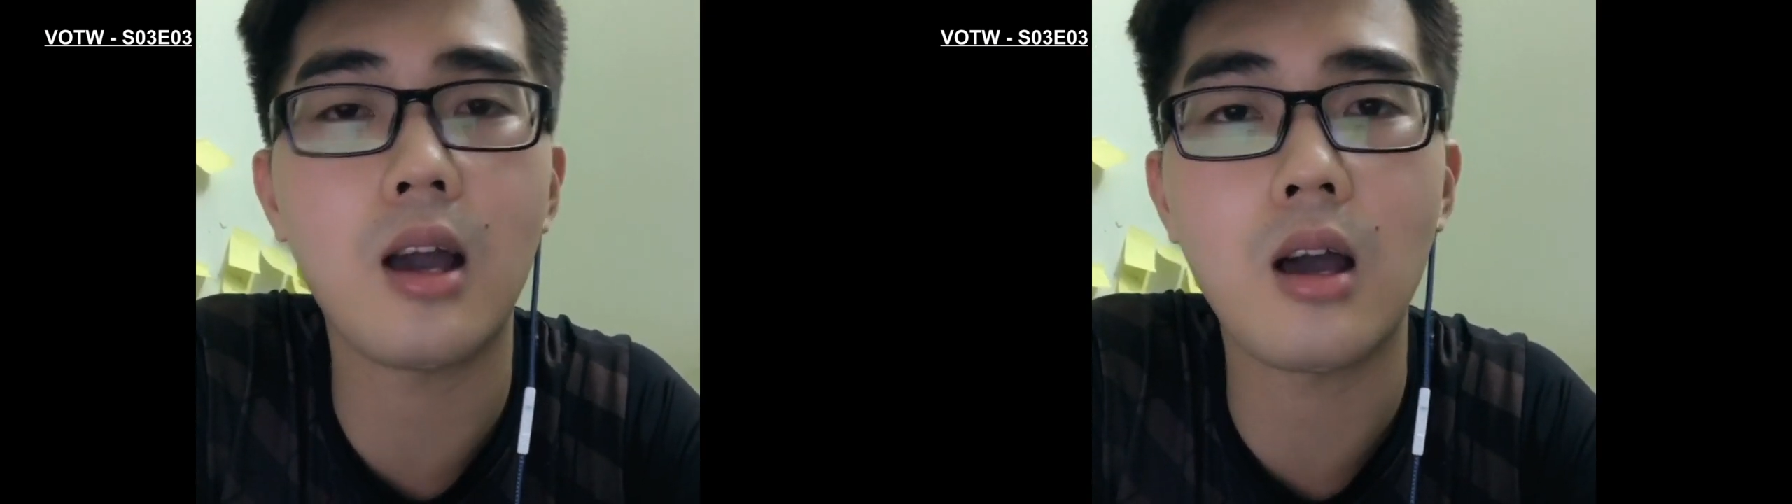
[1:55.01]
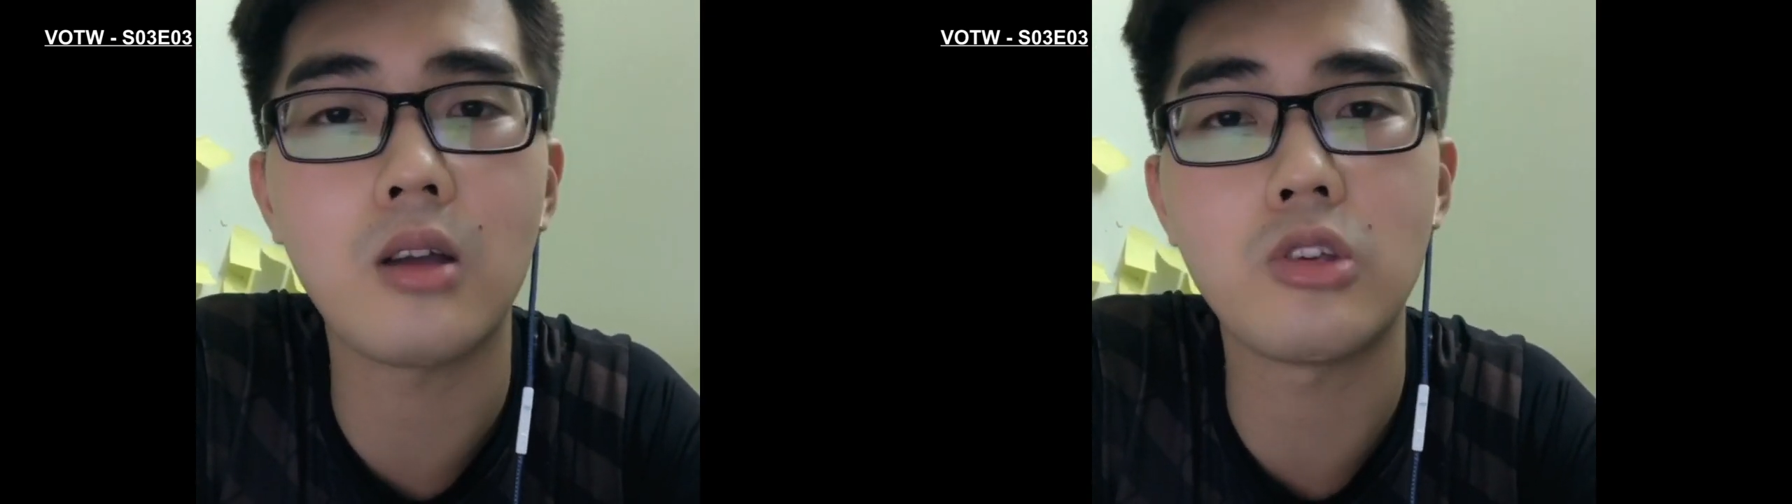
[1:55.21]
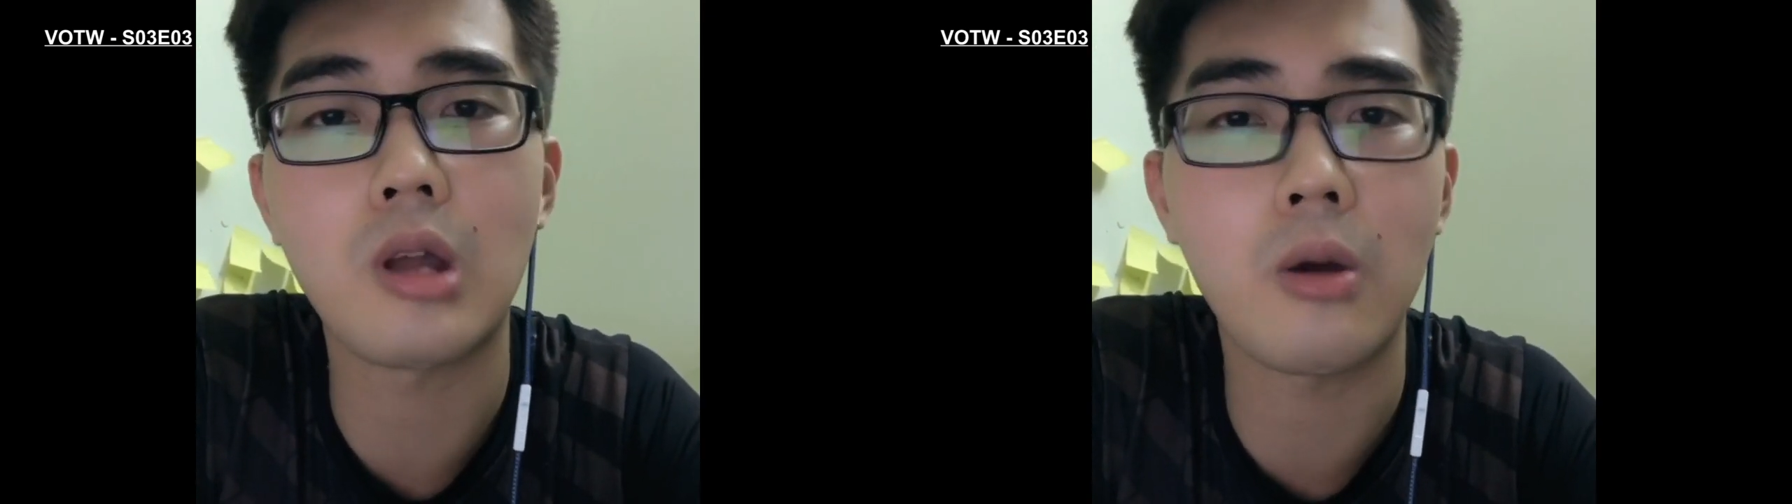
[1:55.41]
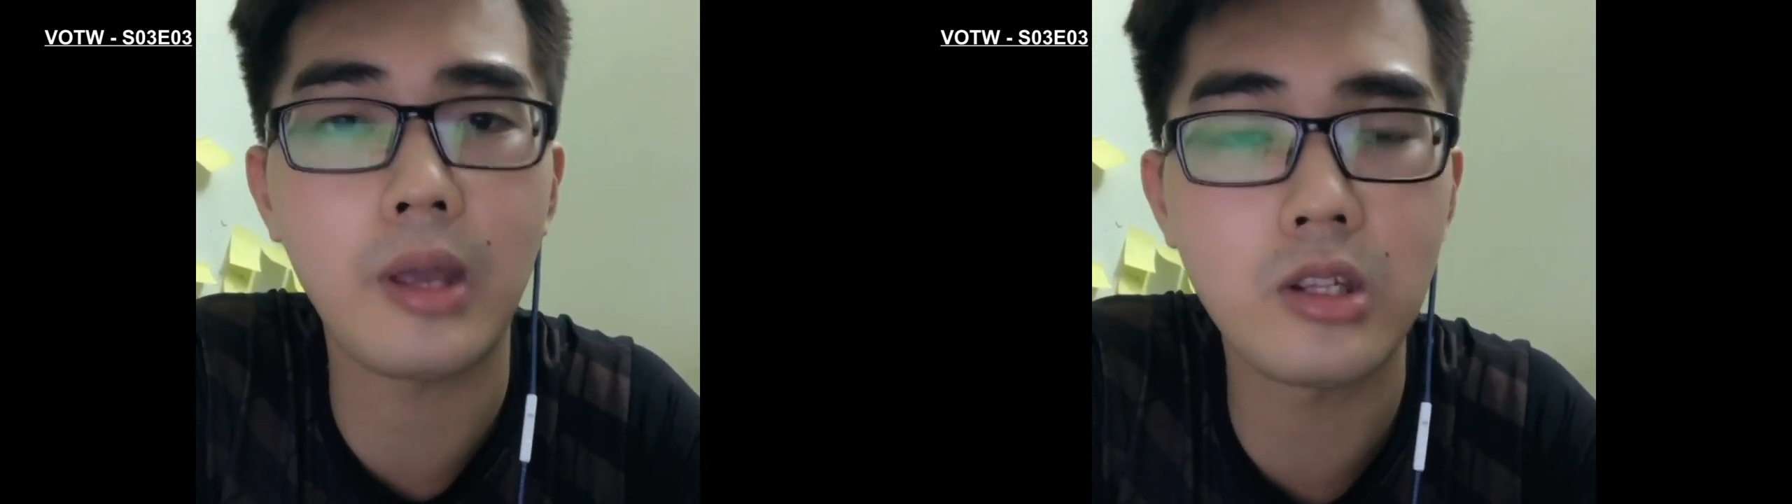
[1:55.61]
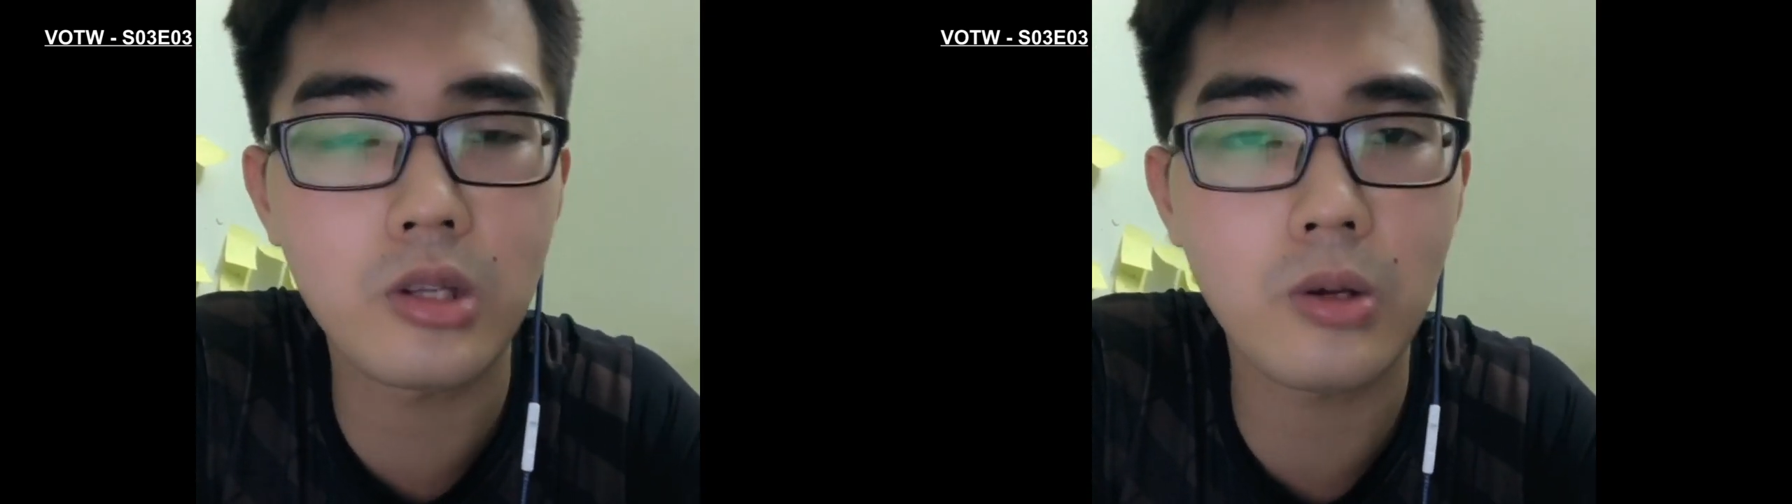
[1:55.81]
uh, you know,
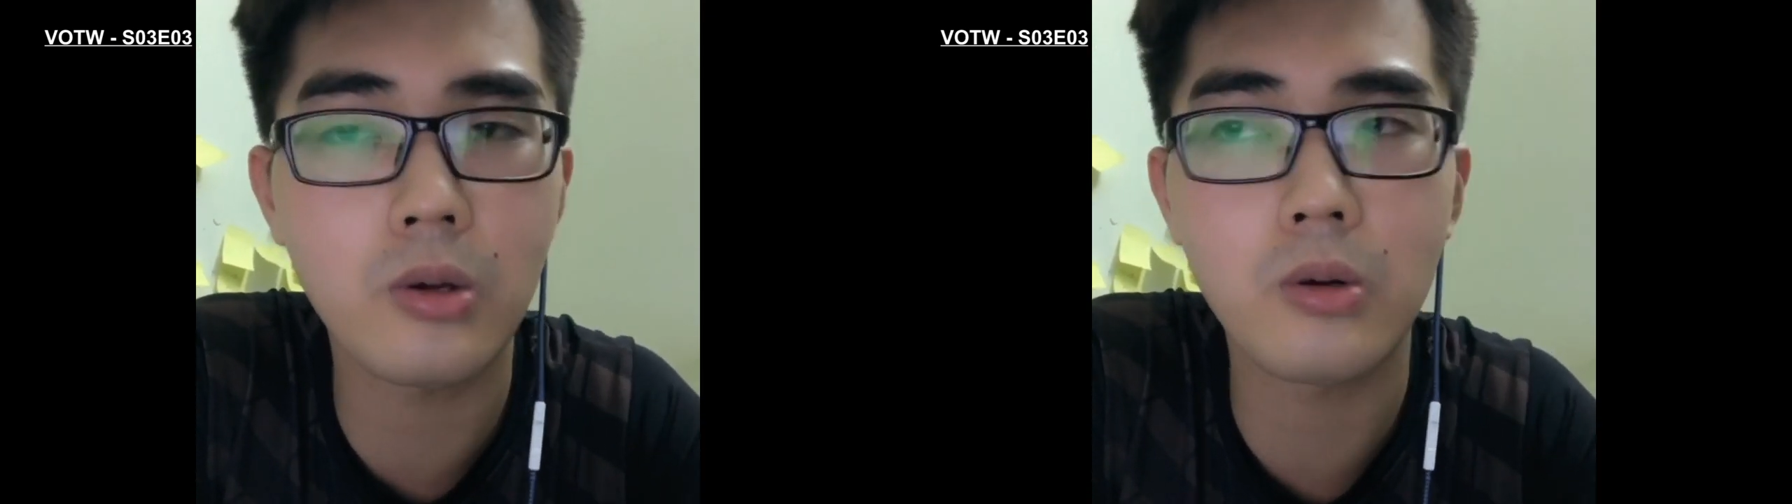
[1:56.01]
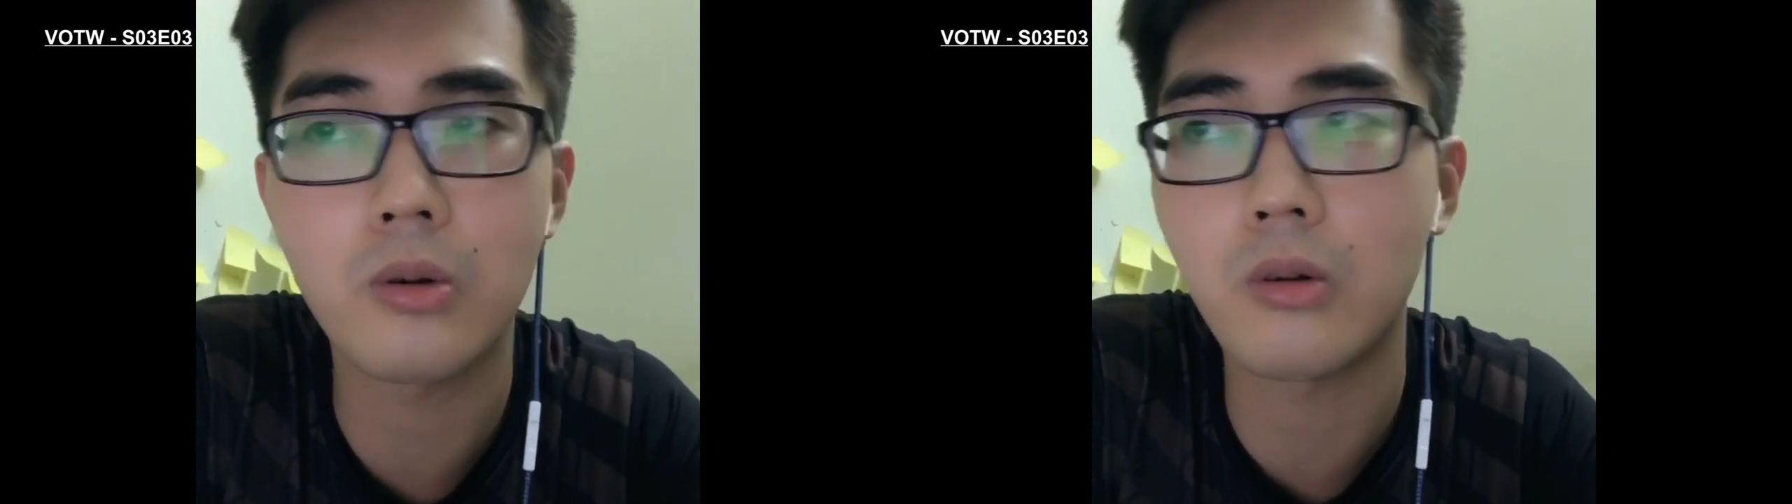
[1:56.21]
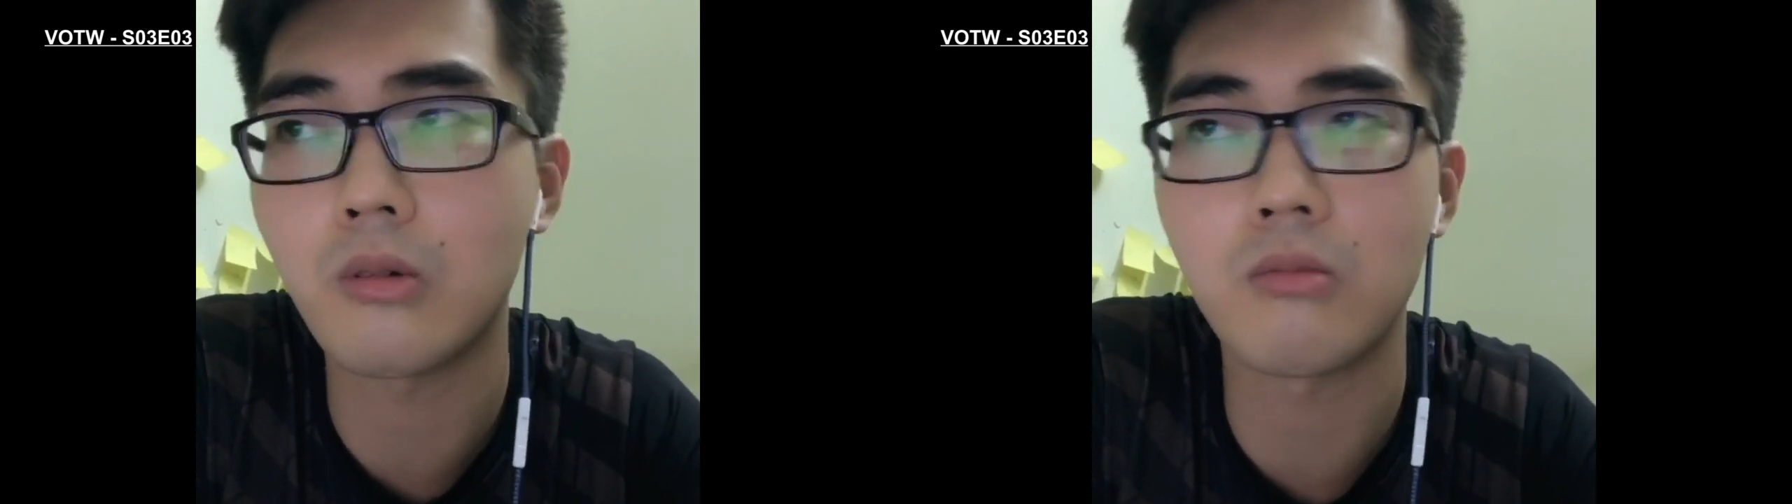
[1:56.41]
into